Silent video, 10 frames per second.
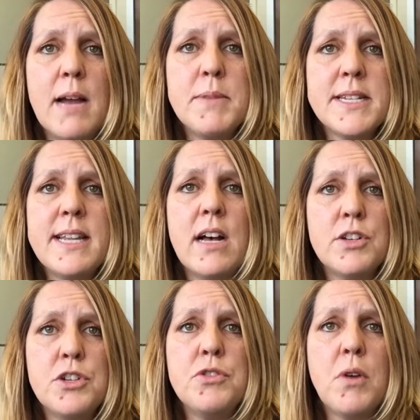time to sell
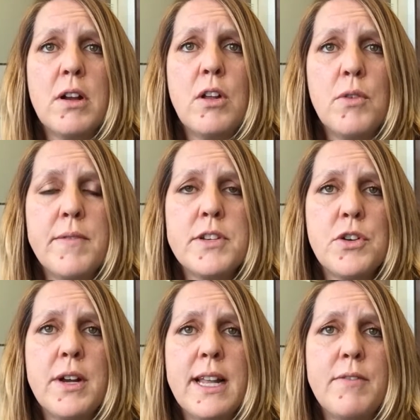due to our low
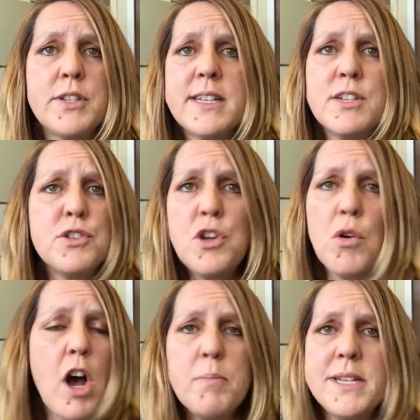inventory levels because there's no
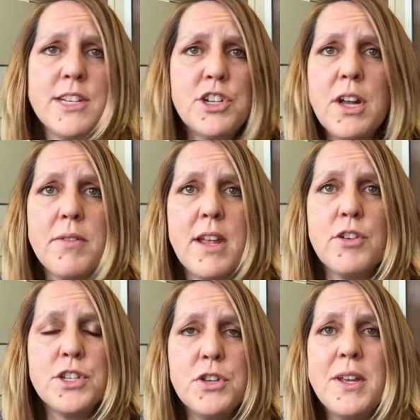competition out
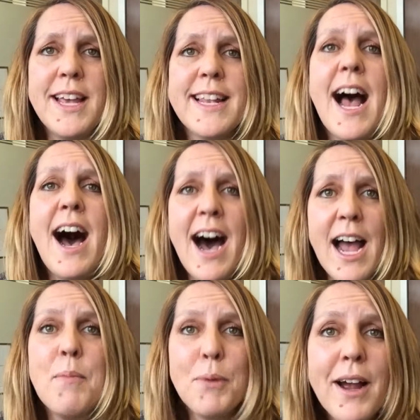there, so you can get a
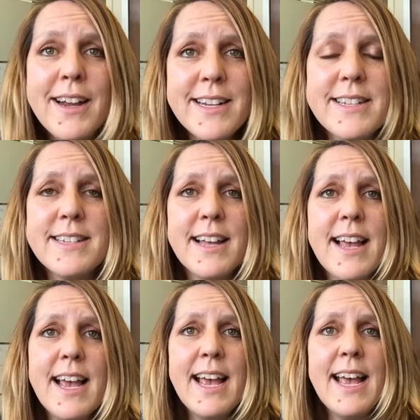high price.
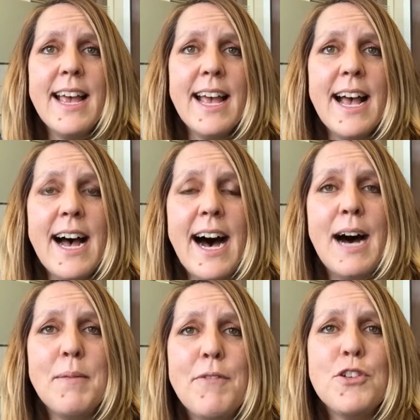
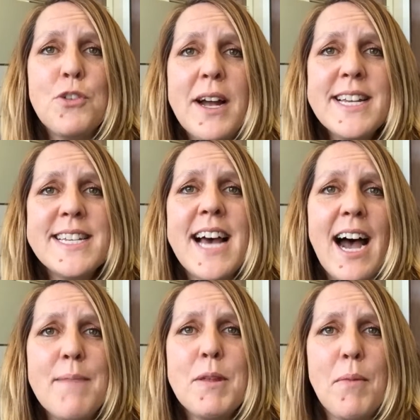If you're trying to
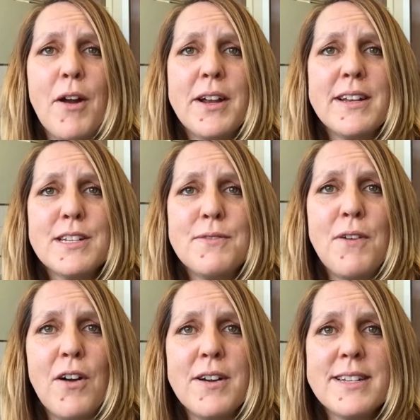time the market as
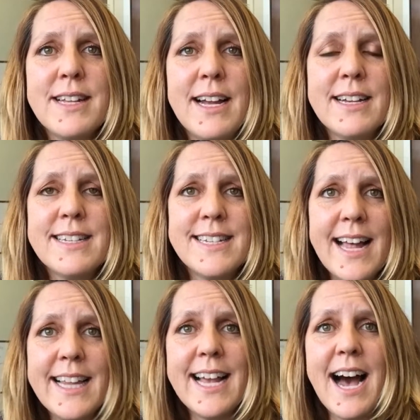far as like
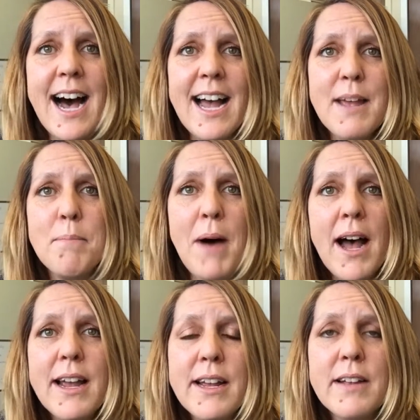selling high and
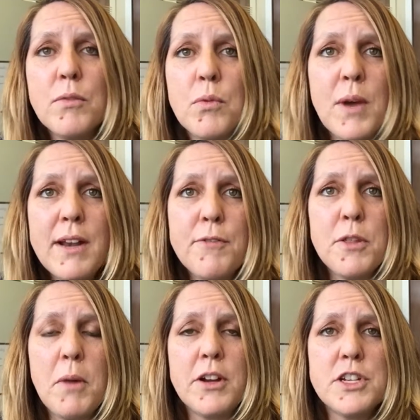buying, waiting for
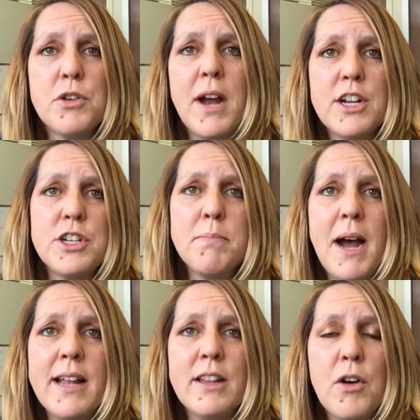the market to crash to
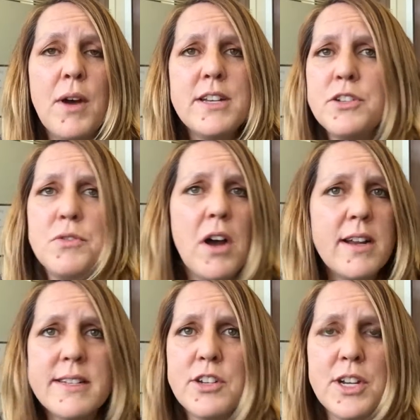buy low, I do
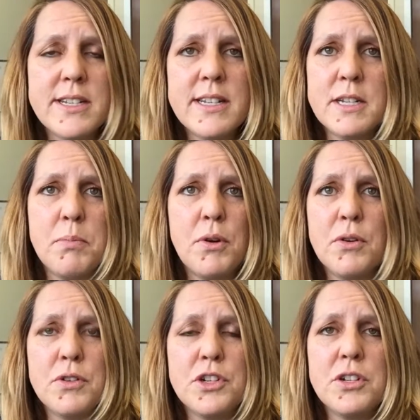not suggest this
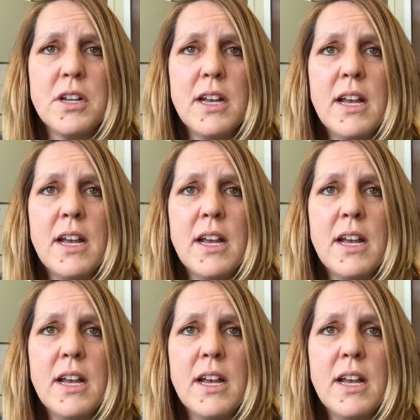approach.